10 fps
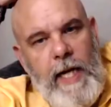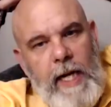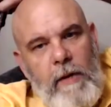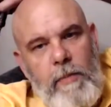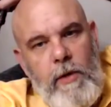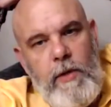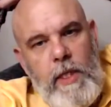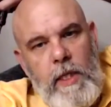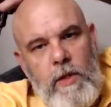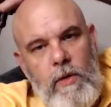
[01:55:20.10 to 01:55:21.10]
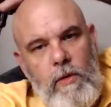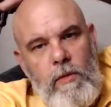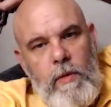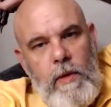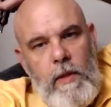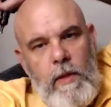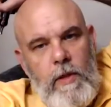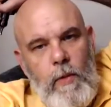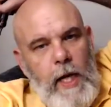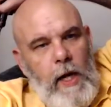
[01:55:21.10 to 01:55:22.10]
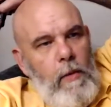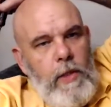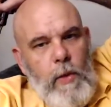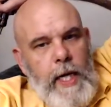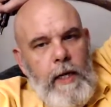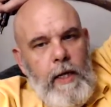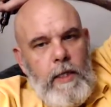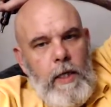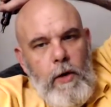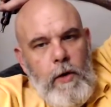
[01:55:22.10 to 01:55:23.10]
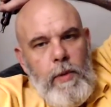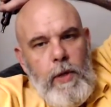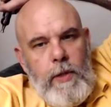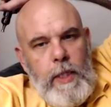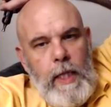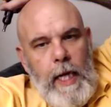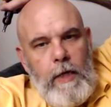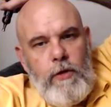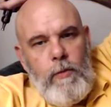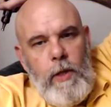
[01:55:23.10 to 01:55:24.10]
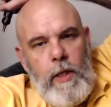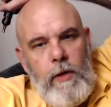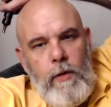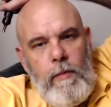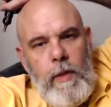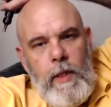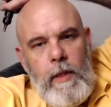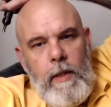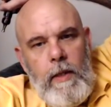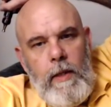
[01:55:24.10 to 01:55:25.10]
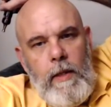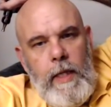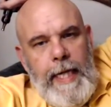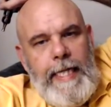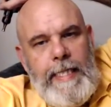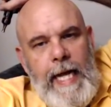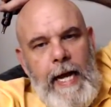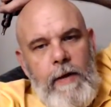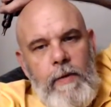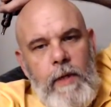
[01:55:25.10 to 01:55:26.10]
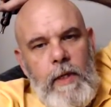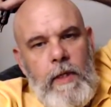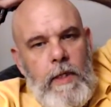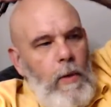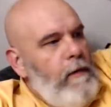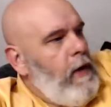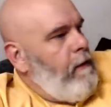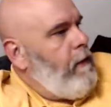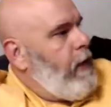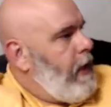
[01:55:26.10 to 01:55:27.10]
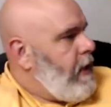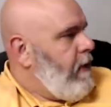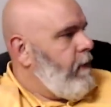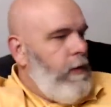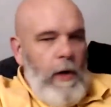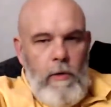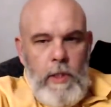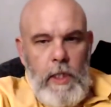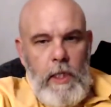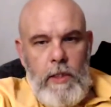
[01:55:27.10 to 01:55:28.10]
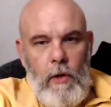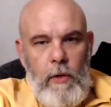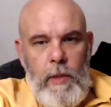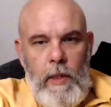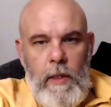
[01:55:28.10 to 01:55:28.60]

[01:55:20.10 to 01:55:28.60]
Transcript: had computers in her school. Because when Chloe 20 years ago, computers in the classroom weren't the norm. It is now. So I've got fucking 7-year-olds that can type